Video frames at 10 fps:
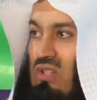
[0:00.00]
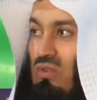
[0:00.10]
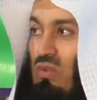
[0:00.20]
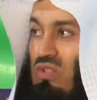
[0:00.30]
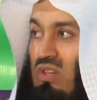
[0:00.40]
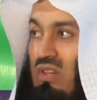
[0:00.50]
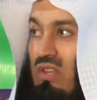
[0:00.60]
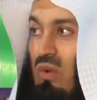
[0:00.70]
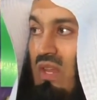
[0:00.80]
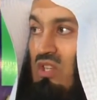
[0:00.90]
the rules and
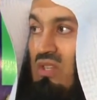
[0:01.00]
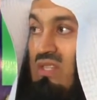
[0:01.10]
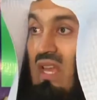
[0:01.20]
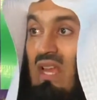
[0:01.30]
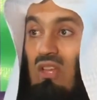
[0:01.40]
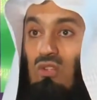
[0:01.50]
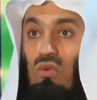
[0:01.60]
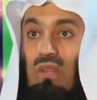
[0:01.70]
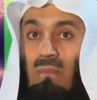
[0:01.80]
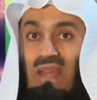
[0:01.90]
regulations.
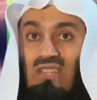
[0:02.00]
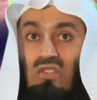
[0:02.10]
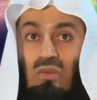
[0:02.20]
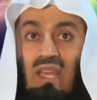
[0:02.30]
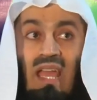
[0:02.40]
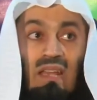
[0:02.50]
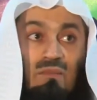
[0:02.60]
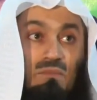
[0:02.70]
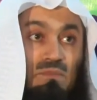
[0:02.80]
Do the best you can.